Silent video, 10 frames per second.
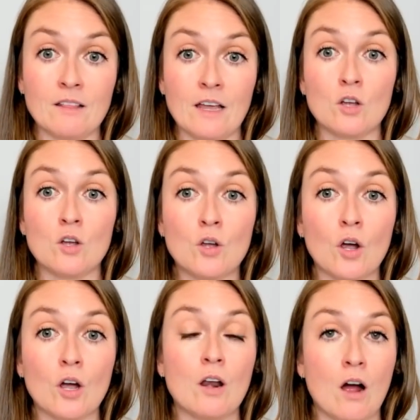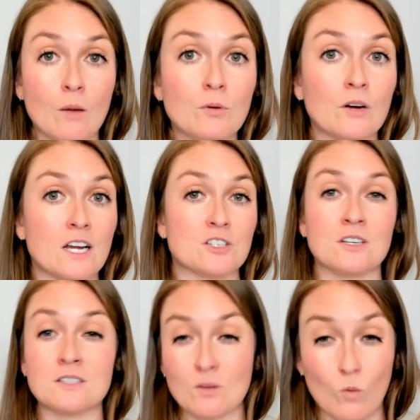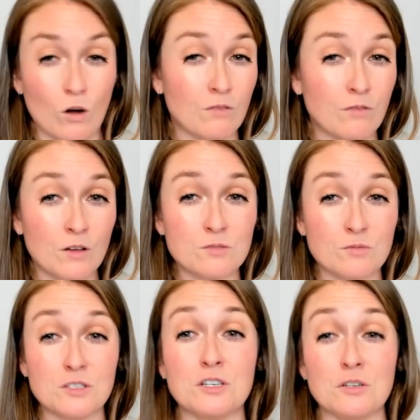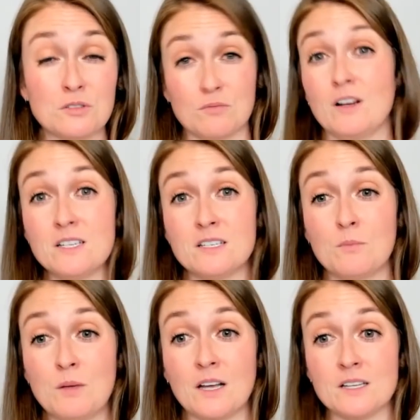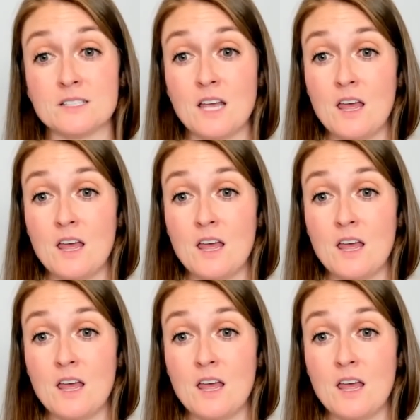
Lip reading: Like good operations and workflows reduce risk because